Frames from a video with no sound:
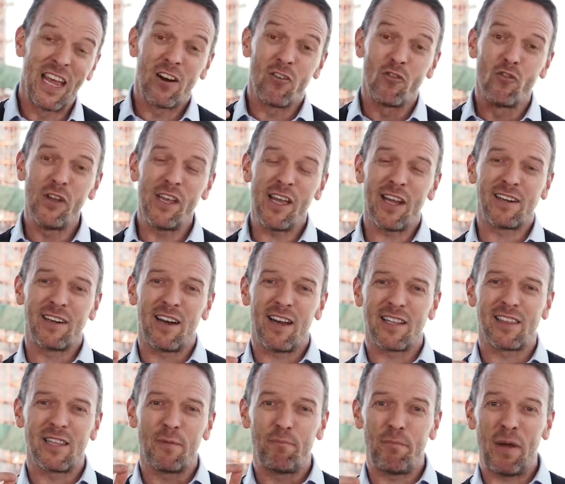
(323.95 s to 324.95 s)

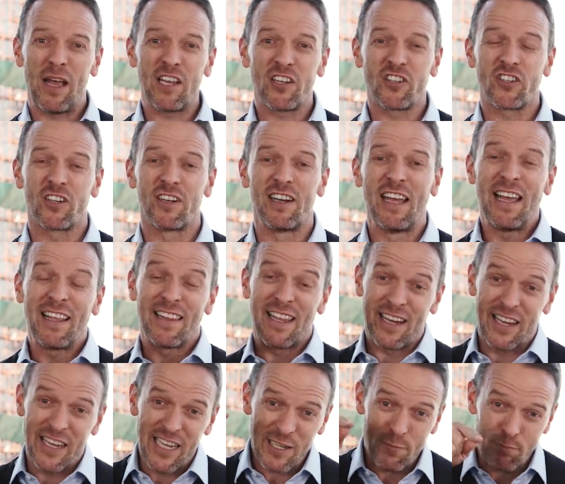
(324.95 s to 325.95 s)
Reignite the passion
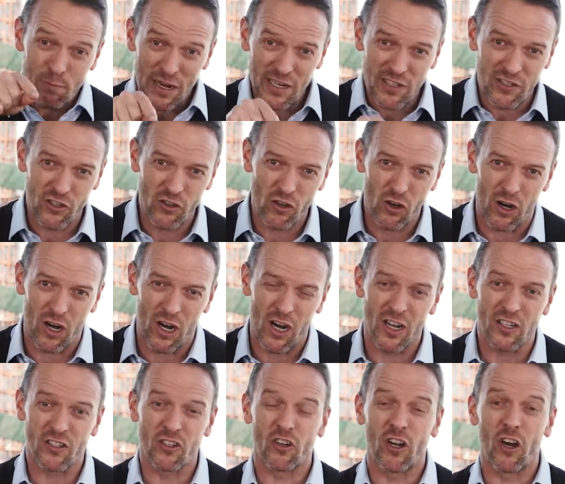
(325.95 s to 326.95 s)
that He's placed in your
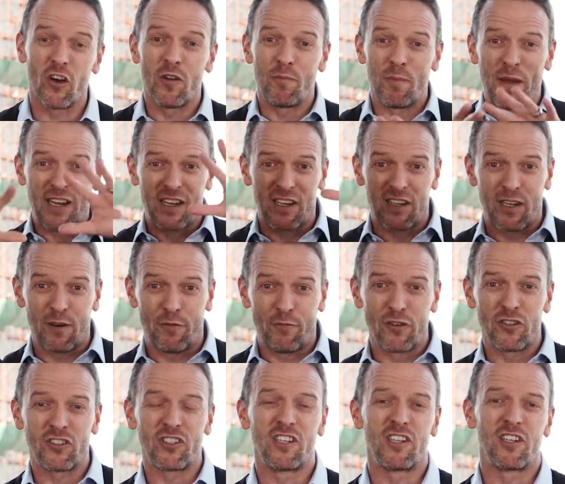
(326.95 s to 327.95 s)
heart to go and make a
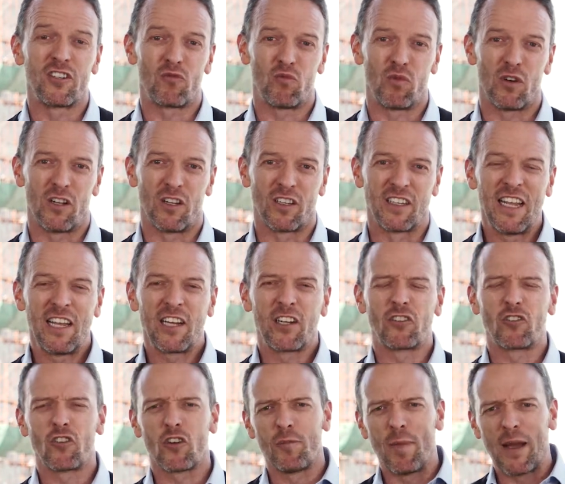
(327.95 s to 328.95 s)
difference in His world,
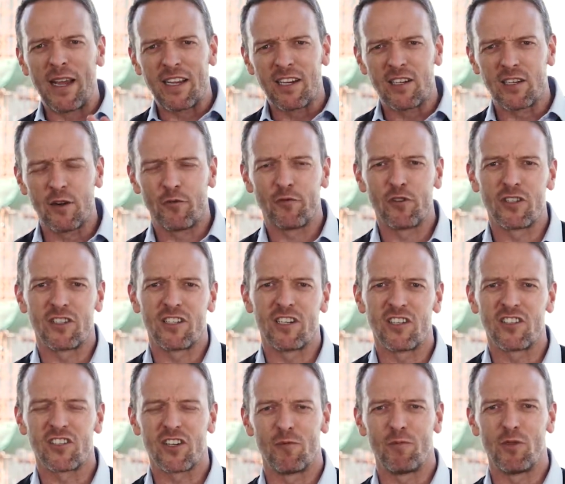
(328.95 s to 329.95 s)
to make a difference in
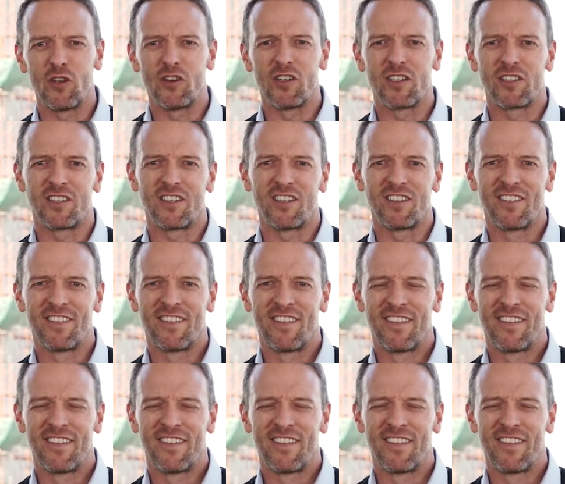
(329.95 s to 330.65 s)
His community.